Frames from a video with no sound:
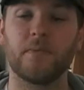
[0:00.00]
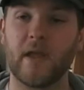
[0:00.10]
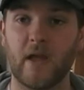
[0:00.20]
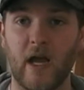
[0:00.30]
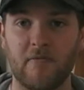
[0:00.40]
whom
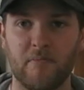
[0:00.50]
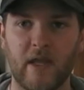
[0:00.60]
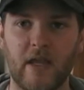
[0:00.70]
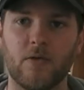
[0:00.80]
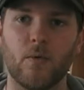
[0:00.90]
they have
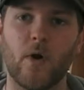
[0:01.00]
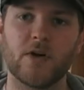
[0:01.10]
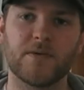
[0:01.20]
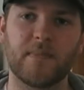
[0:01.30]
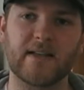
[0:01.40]
begun to
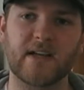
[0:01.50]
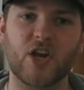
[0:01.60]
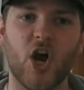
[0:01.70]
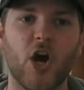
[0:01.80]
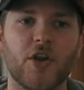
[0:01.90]
worship as a
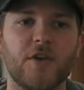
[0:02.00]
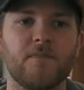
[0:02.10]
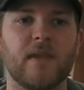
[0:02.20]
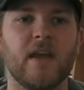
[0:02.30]
god,